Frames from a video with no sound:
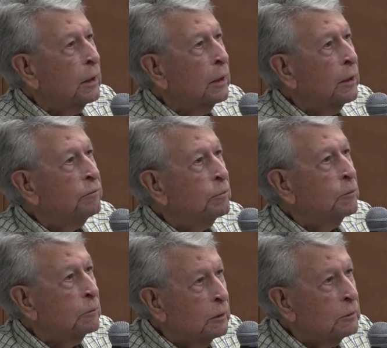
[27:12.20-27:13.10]
the Arthur
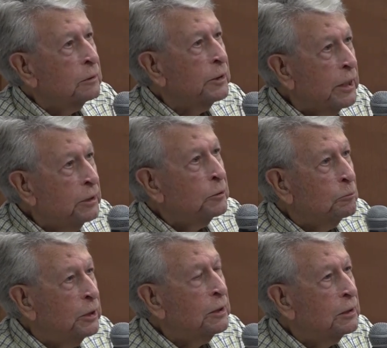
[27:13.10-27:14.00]
Daniel,
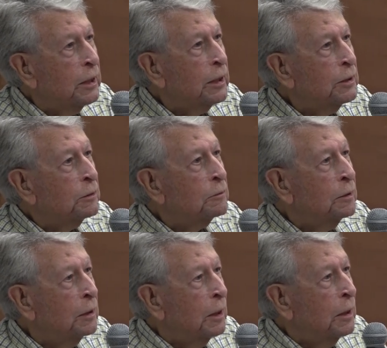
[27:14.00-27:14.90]
Peter
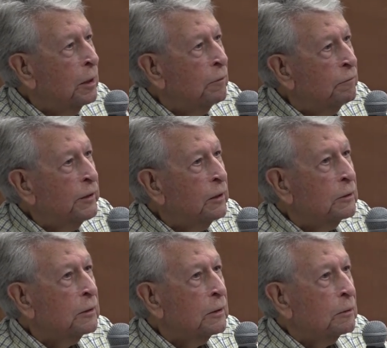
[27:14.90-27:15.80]
Daniel,
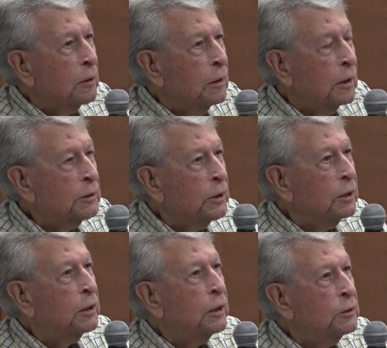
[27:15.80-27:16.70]
found a, a
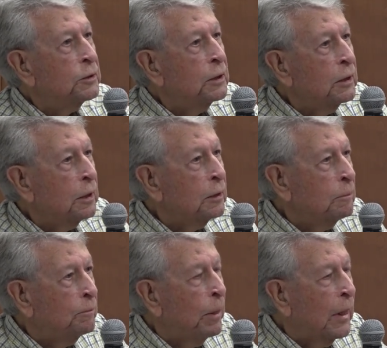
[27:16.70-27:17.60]
young
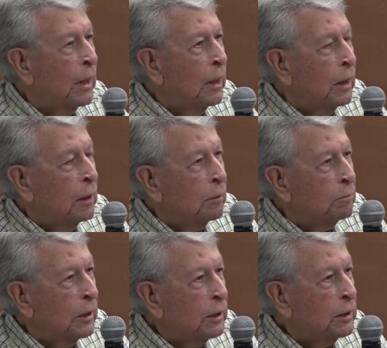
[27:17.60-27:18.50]
engineer
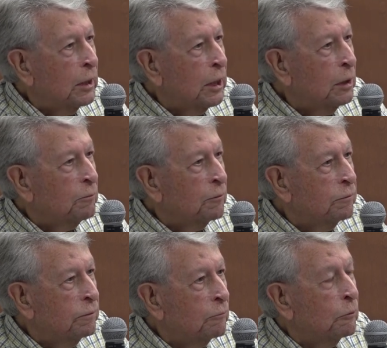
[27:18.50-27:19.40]
by the name
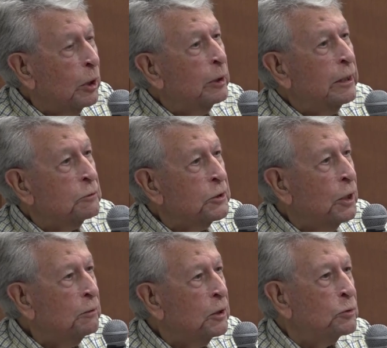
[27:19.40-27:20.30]
of, well, he was
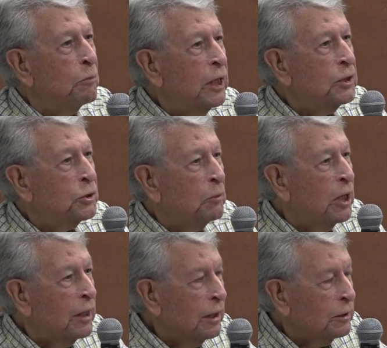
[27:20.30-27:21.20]
known as Major
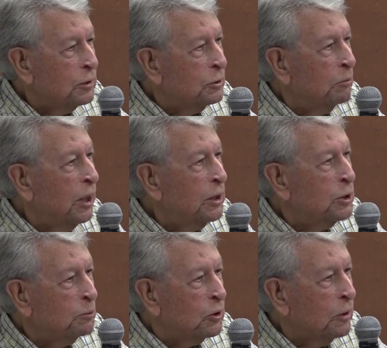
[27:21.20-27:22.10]
Myers,
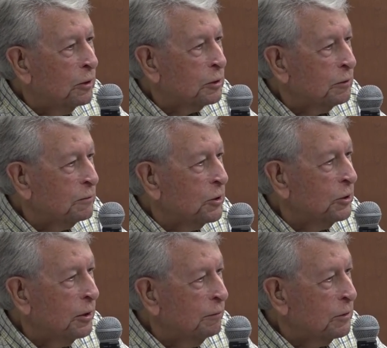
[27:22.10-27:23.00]
Major because of his
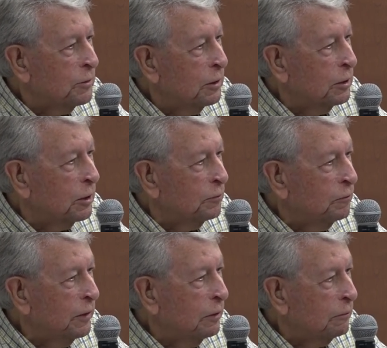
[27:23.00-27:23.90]
service in the
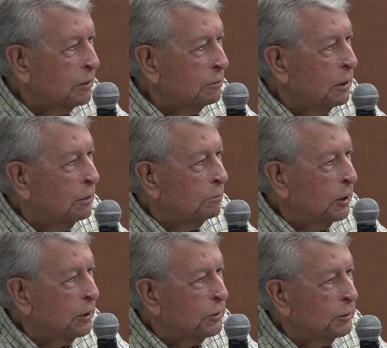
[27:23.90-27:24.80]
Confederate
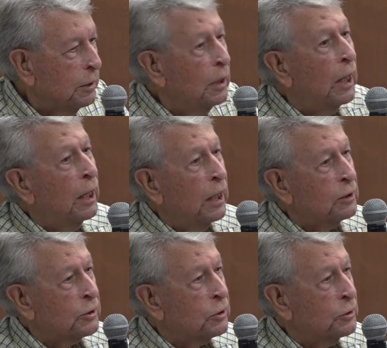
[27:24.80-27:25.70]
military
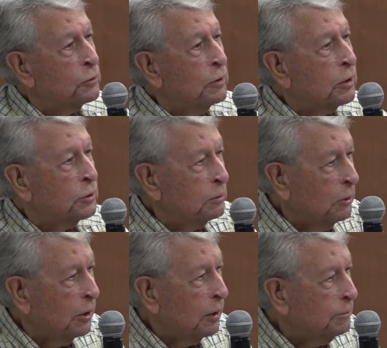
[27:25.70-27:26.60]
as a construction
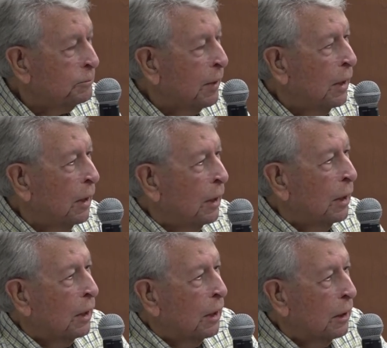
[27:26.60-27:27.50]
man.
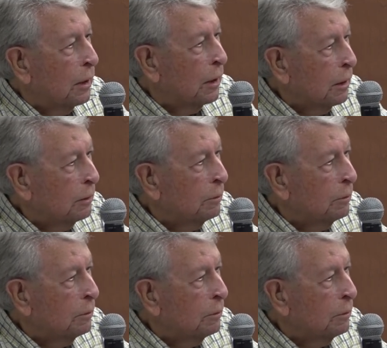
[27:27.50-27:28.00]
Uh,